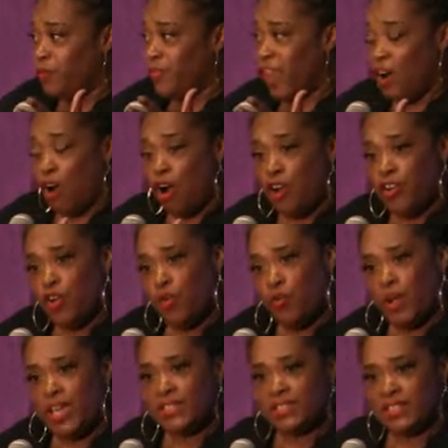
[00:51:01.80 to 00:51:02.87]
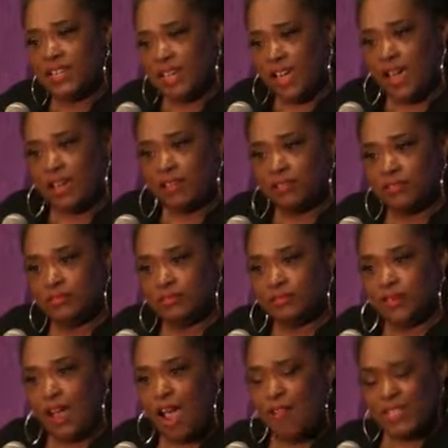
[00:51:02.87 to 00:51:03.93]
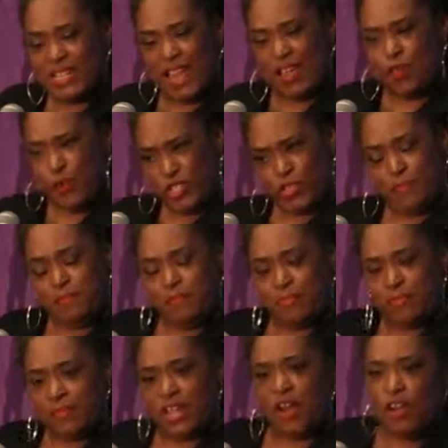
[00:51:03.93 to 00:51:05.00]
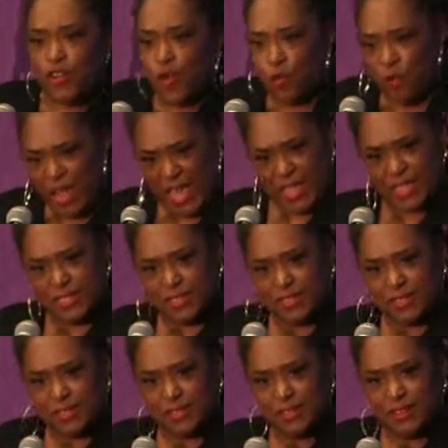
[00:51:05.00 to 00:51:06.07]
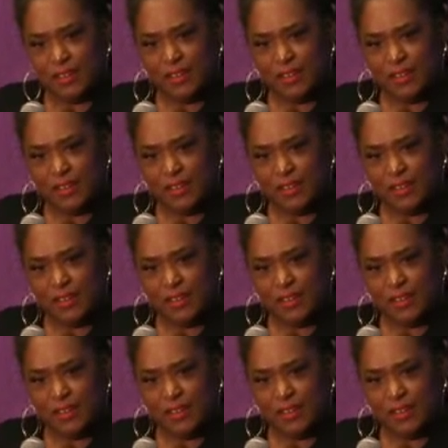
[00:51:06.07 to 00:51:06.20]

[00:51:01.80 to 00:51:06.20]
there are no wins, Deon. I was like, there are no wins?